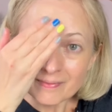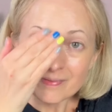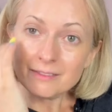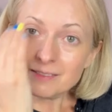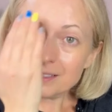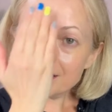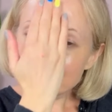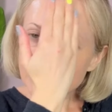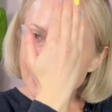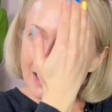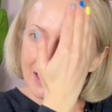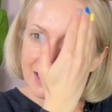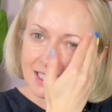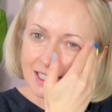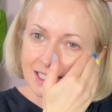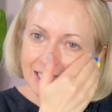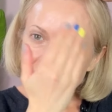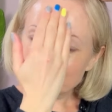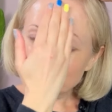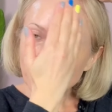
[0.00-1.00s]
With
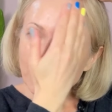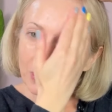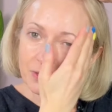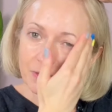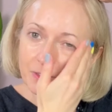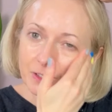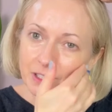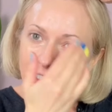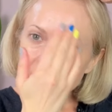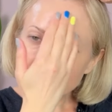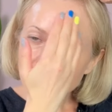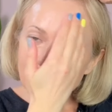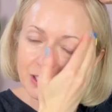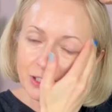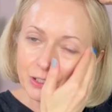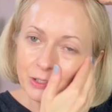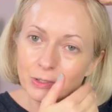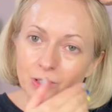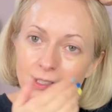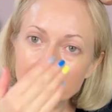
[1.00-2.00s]
sunscreen, don't
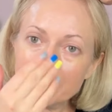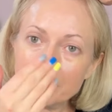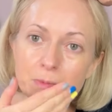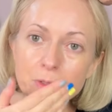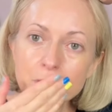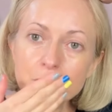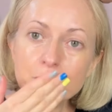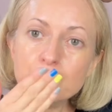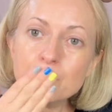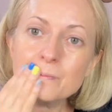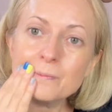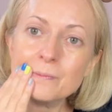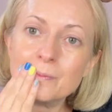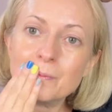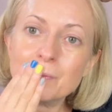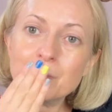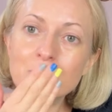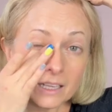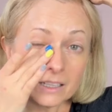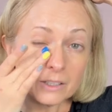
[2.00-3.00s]
forget your lips
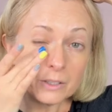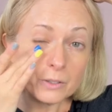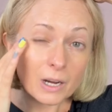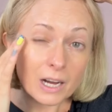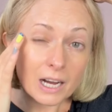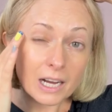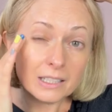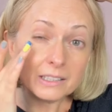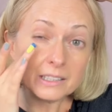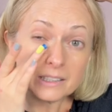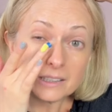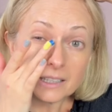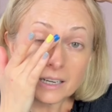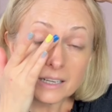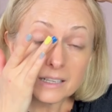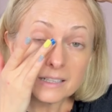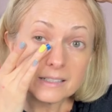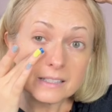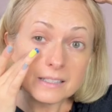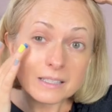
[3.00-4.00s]
and your under
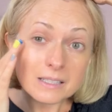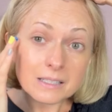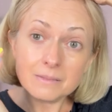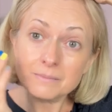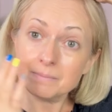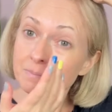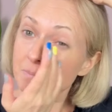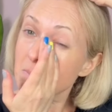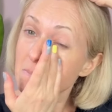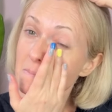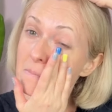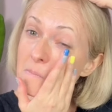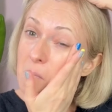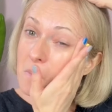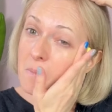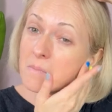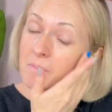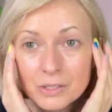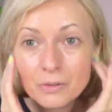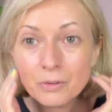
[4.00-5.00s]
eyes.
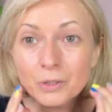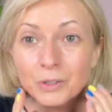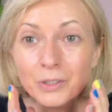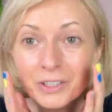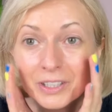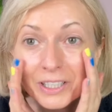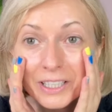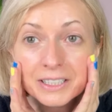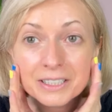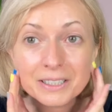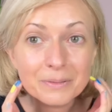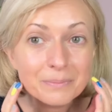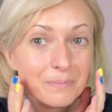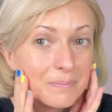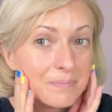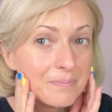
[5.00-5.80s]
So what do you think?